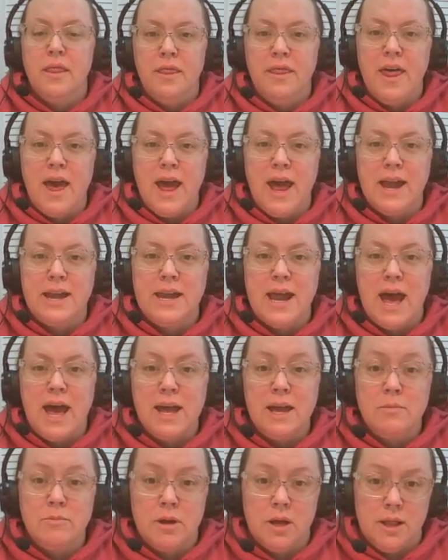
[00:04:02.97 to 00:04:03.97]
Then
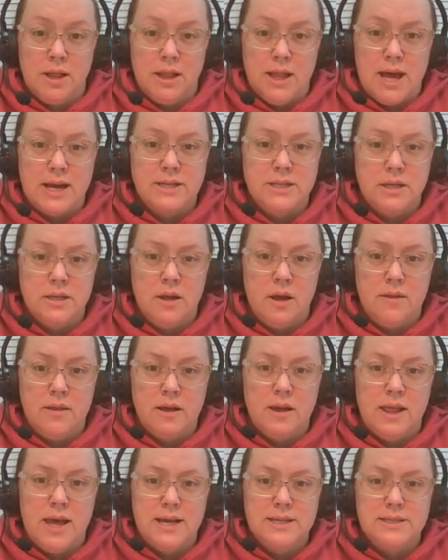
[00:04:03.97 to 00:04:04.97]
I am collecting all
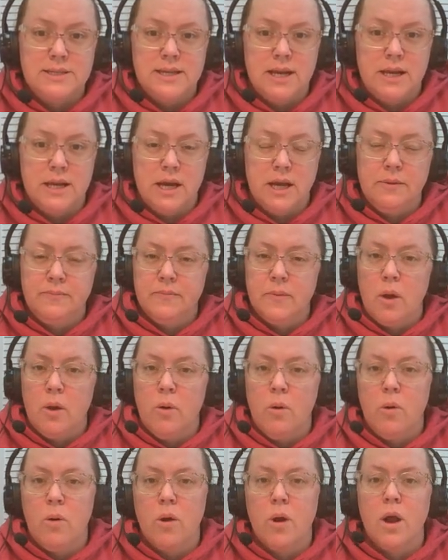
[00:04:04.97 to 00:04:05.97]
the class data,
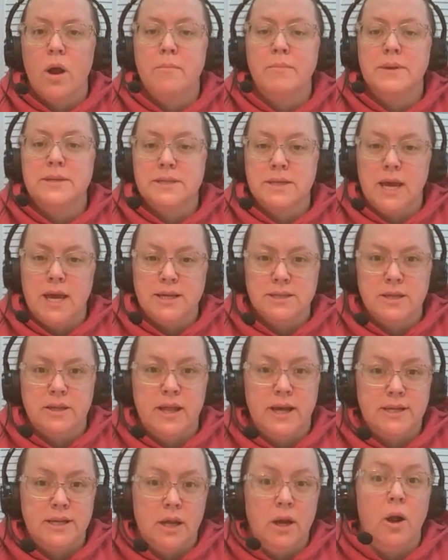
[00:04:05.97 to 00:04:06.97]
or Miss K is
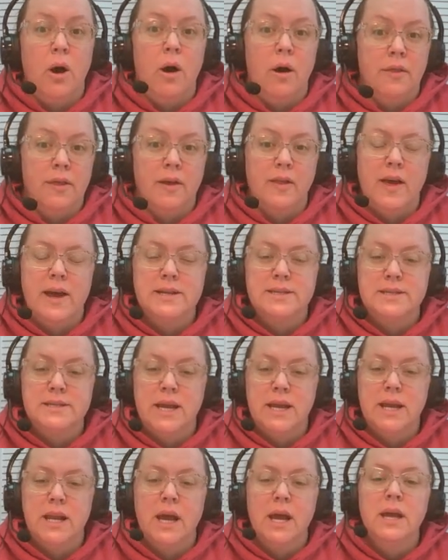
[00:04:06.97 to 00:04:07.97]
collecting all the class
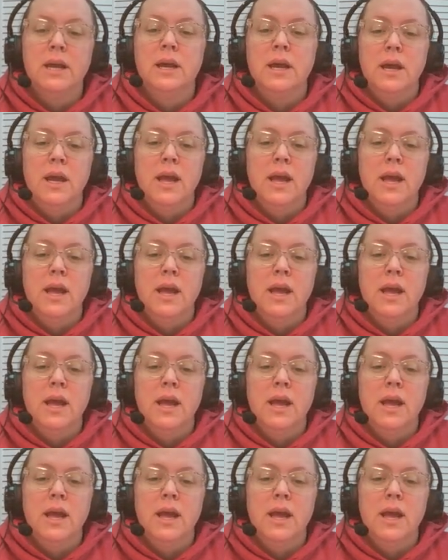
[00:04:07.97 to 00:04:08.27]
data,